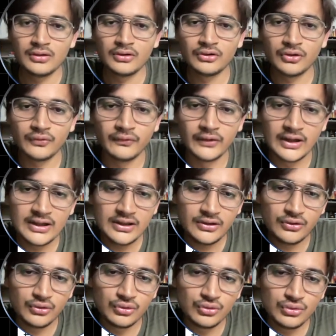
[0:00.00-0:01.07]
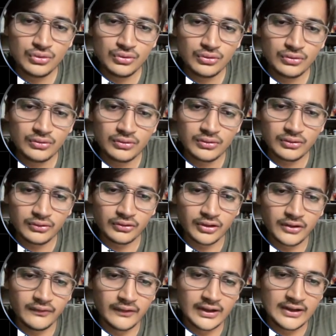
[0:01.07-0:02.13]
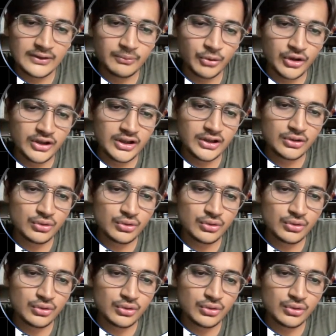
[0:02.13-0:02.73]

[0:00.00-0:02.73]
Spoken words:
So 1 2, sorry, 1 is pointing to